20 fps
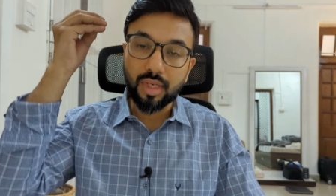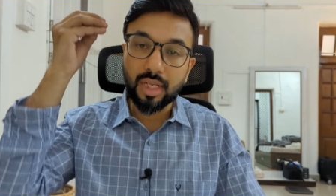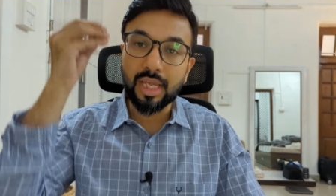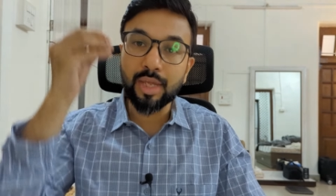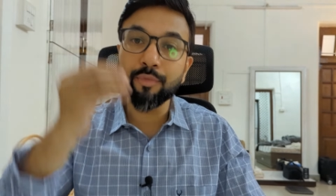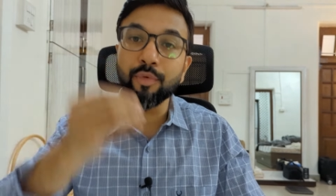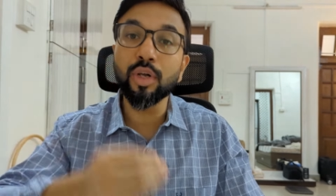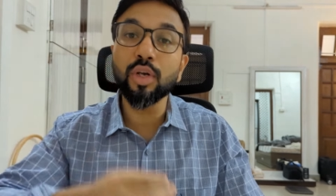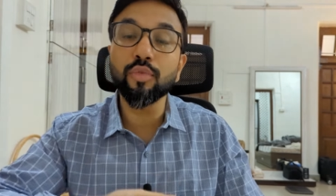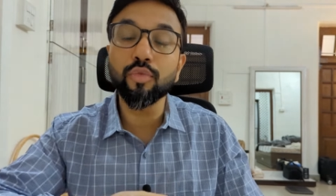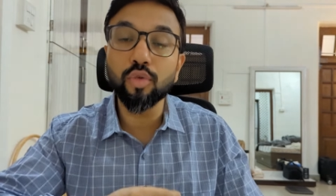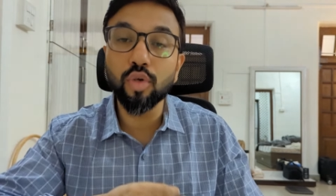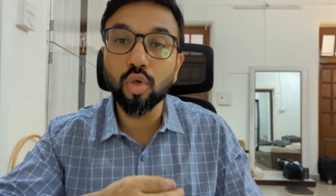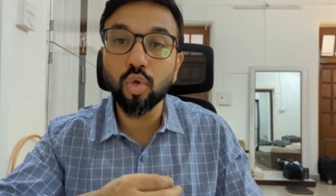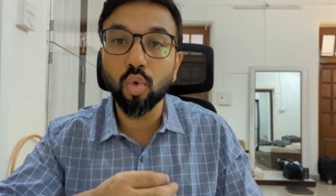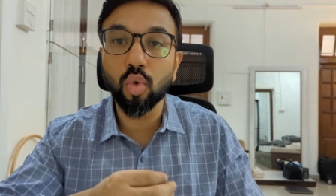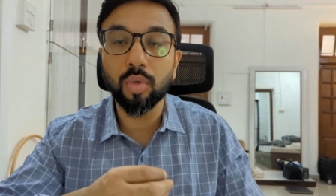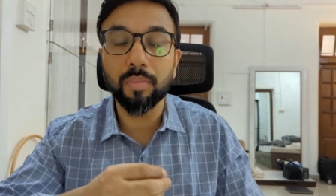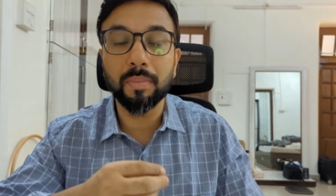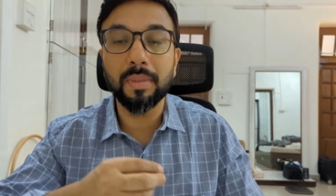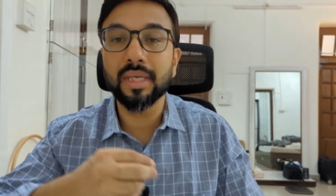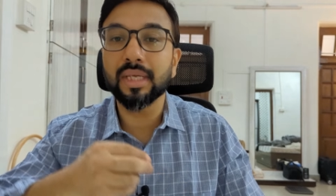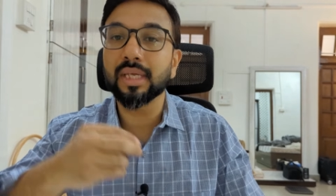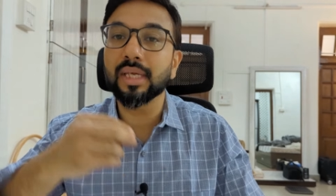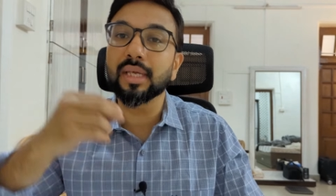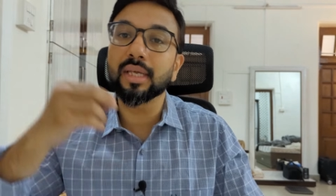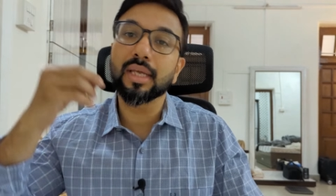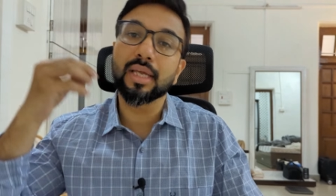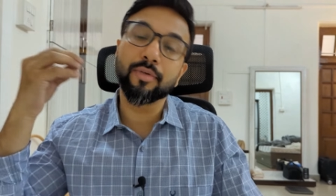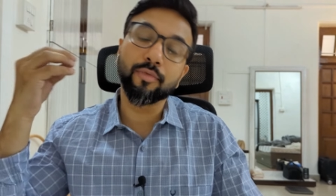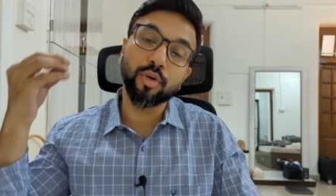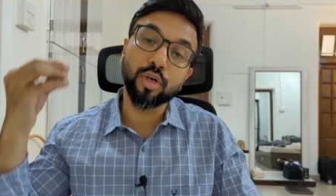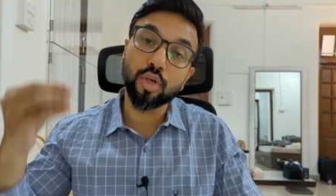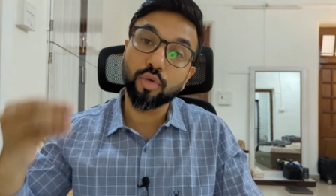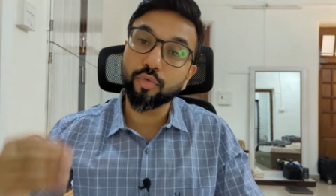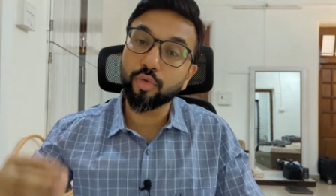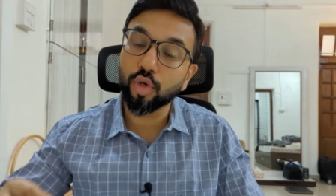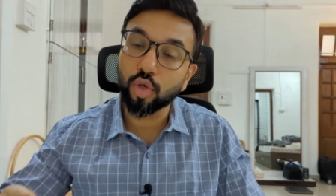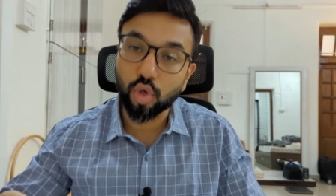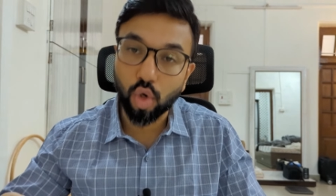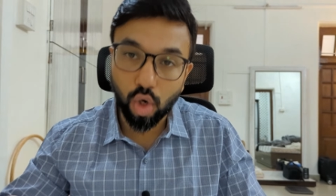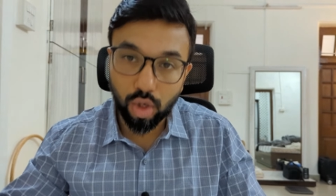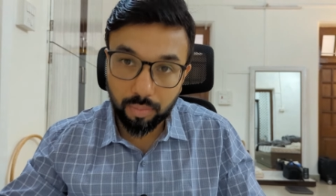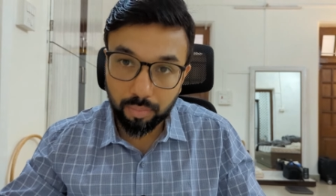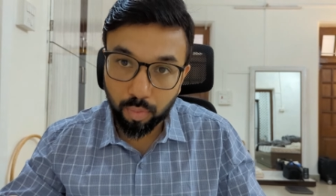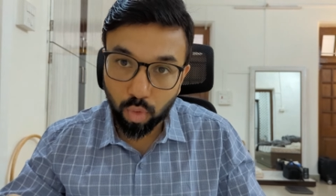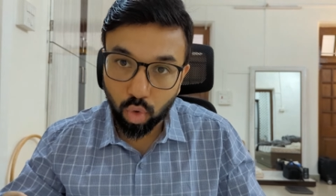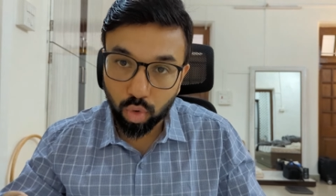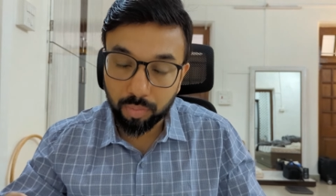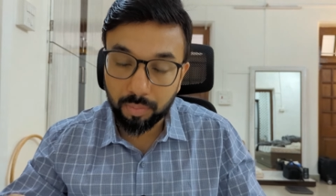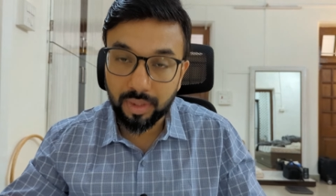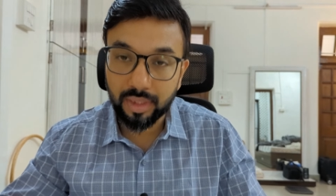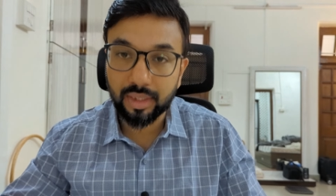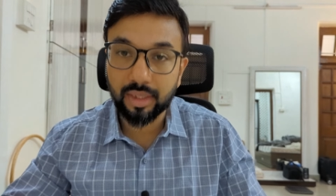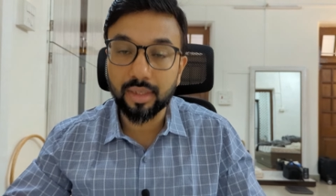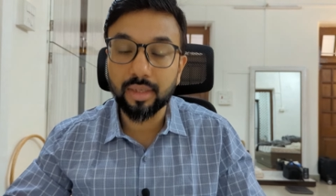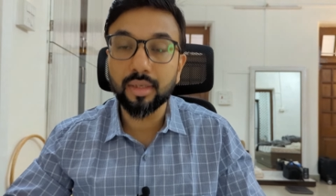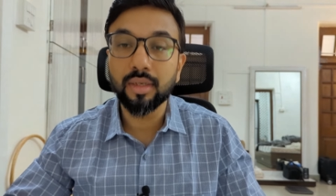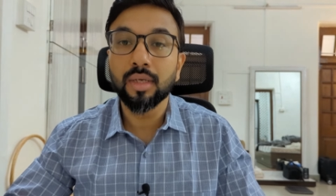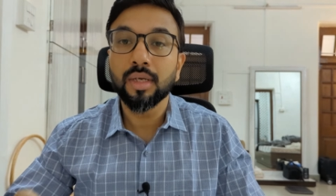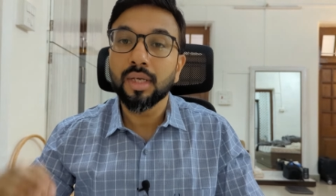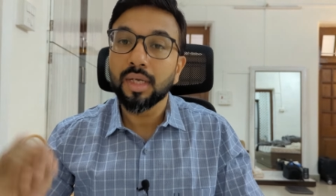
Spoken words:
even if you are note making, even if you are not note making,